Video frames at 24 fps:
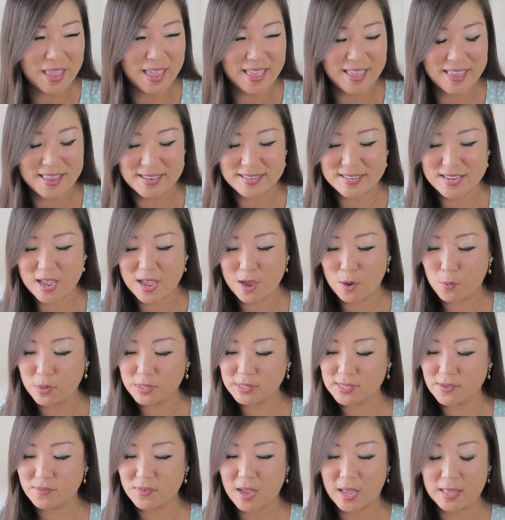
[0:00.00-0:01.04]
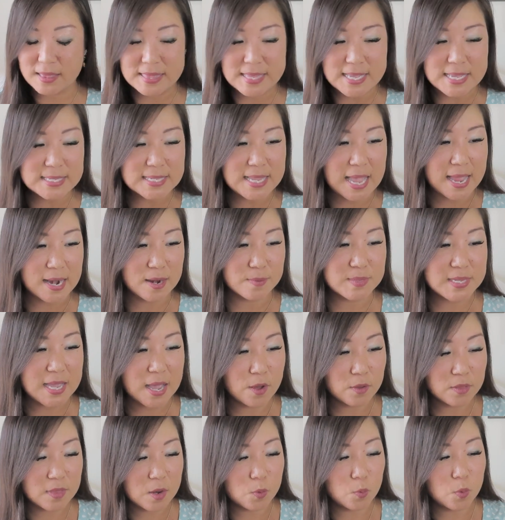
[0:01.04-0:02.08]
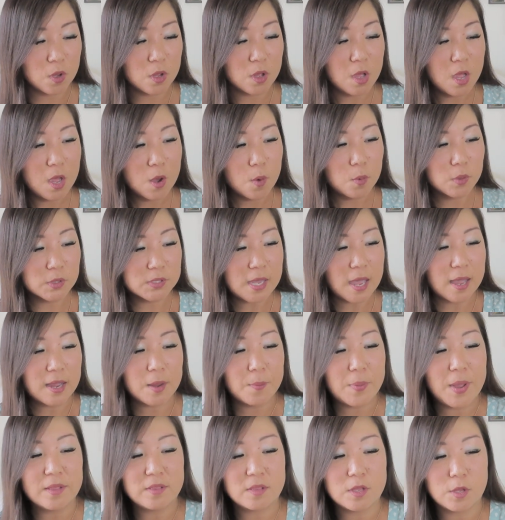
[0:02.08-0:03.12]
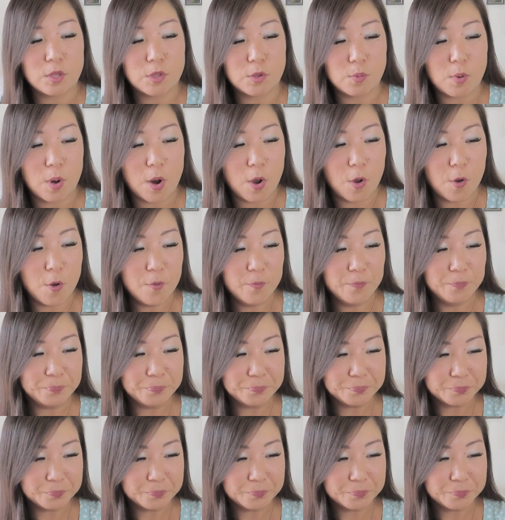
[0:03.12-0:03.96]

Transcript: and once I've got these items out, then we'll talk about the throw,